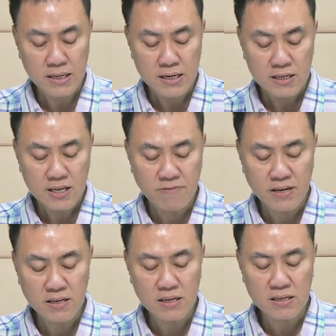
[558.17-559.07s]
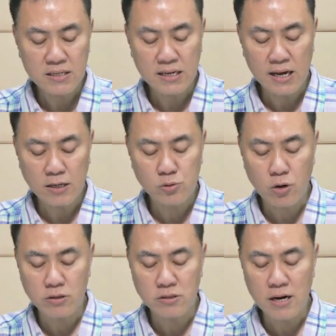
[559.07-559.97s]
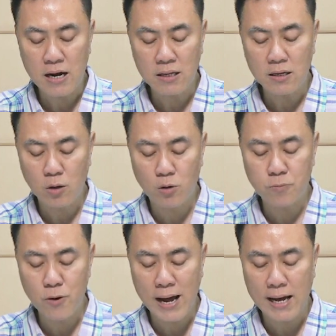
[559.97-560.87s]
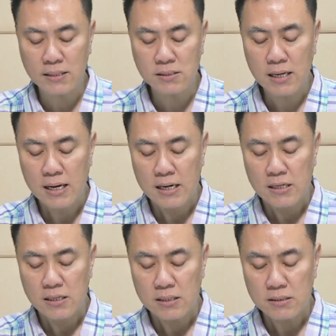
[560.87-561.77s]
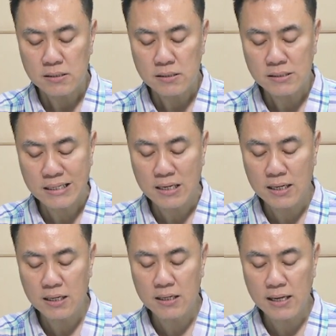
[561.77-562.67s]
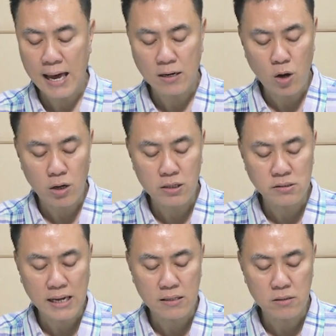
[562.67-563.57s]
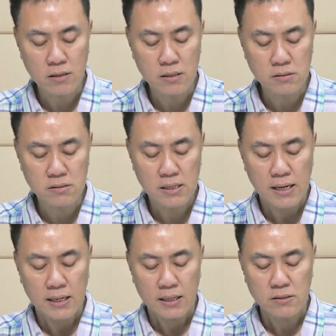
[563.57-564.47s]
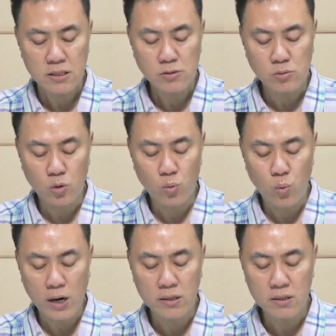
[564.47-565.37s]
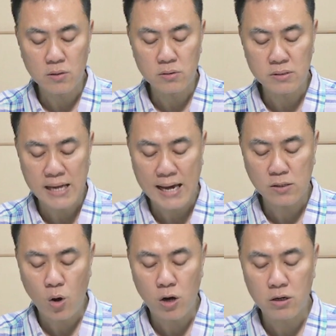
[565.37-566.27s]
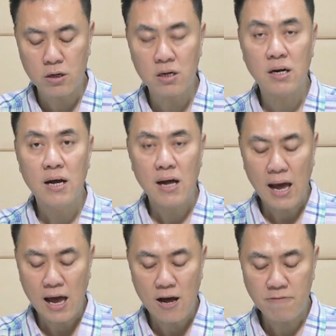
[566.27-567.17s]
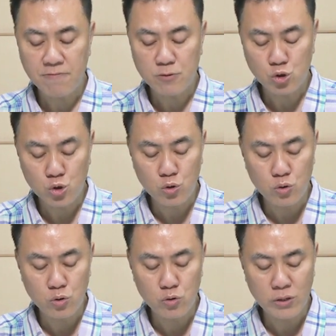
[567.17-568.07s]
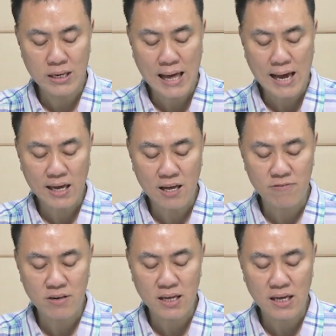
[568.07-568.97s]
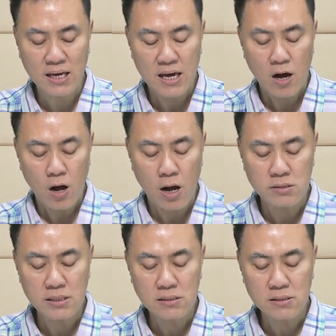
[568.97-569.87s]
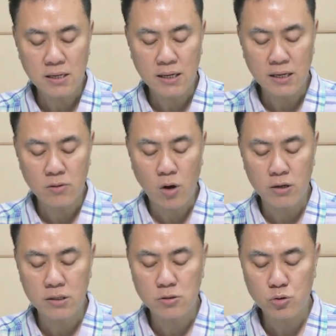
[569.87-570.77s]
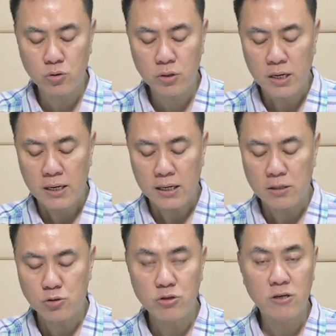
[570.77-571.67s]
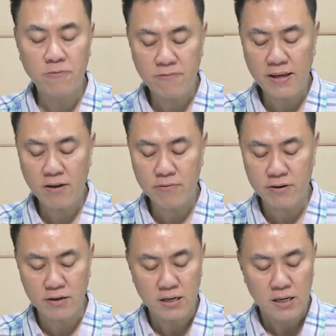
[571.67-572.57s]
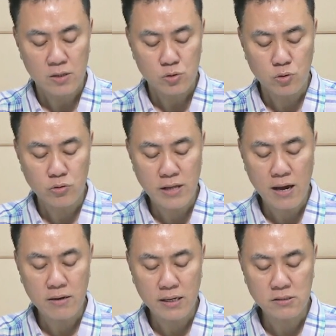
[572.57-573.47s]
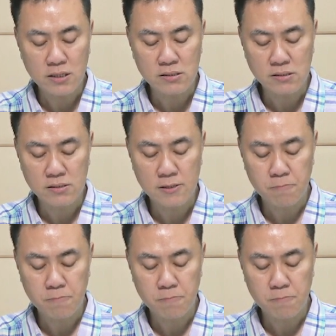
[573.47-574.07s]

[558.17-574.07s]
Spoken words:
Given the extraordinarily low price selling at hawker centers, it is no wonder that hawkers have to rely heavily on seasoning in order to introduce flavor to their dishes.